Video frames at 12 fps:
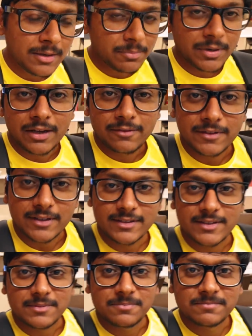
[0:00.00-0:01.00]

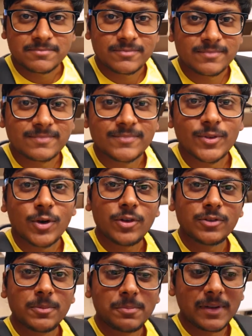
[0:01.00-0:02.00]
breakfast
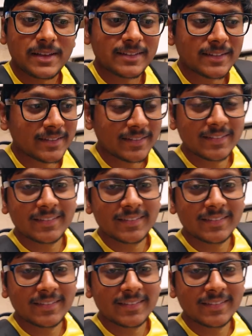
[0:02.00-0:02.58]
awesome place